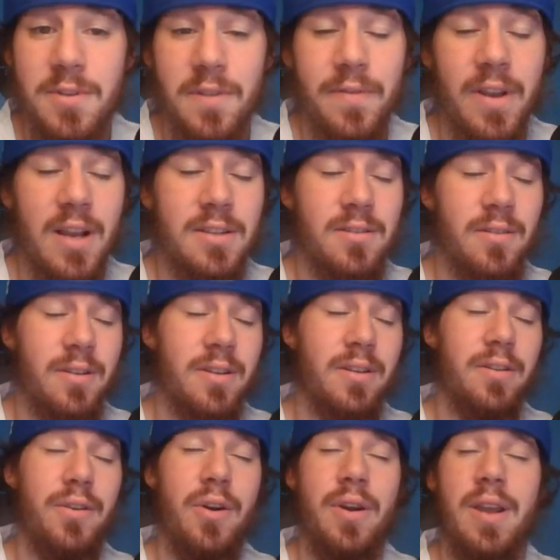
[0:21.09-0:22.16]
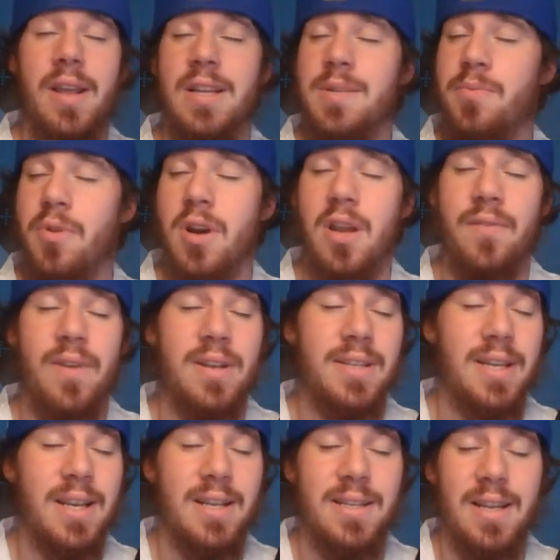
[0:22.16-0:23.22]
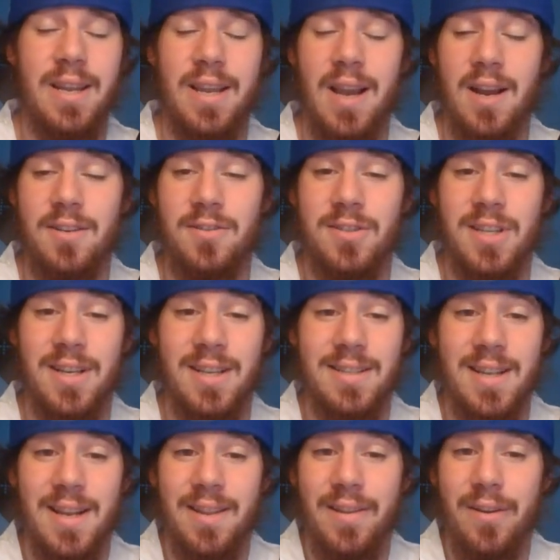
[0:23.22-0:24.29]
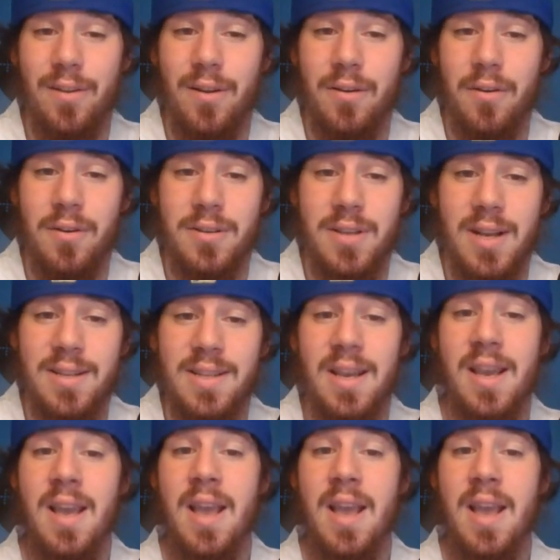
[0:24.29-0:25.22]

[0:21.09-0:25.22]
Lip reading: So if you guys are looking to go get any sporting event tickets, any concert tickets, anything along those lines,